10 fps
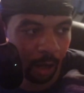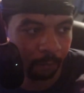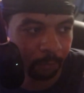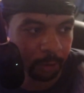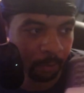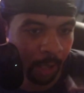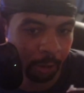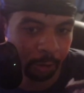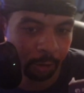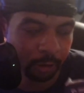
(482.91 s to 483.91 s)
This
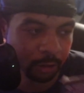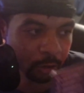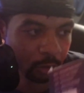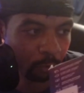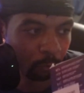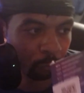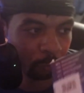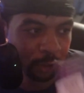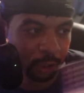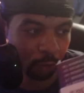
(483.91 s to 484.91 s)
monitor
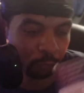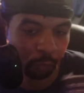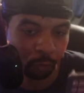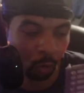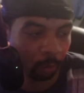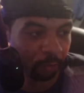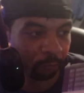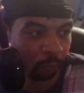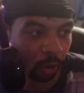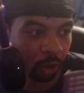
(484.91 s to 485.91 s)
retails for normally
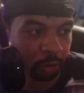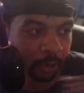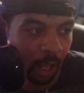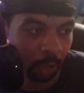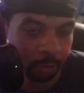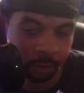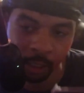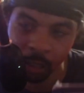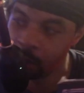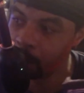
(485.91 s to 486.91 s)
$400,
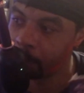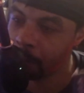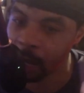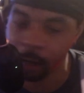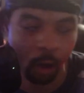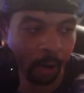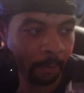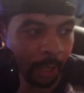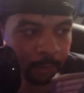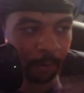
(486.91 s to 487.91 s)
but I caught a
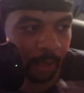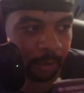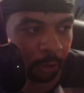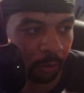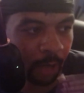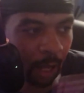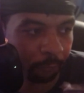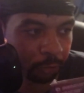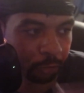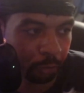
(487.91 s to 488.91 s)
Best Buy deal and got it for
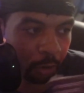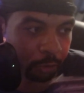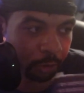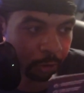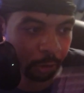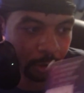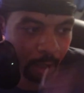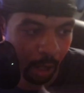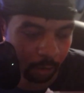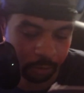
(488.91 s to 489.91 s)

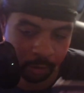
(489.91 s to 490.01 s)
$230.